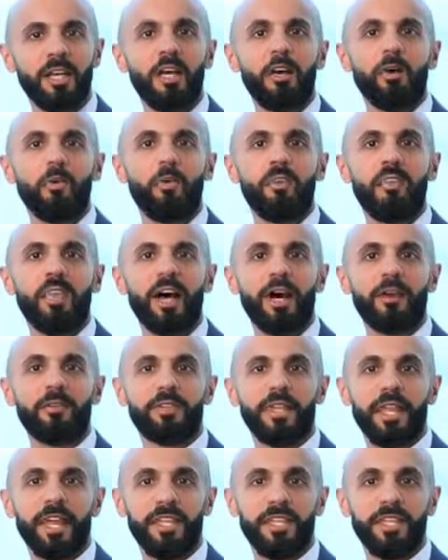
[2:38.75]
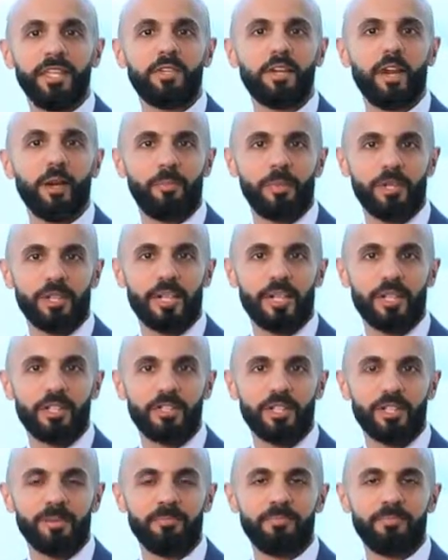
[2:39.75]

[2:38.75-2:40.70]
without any complication.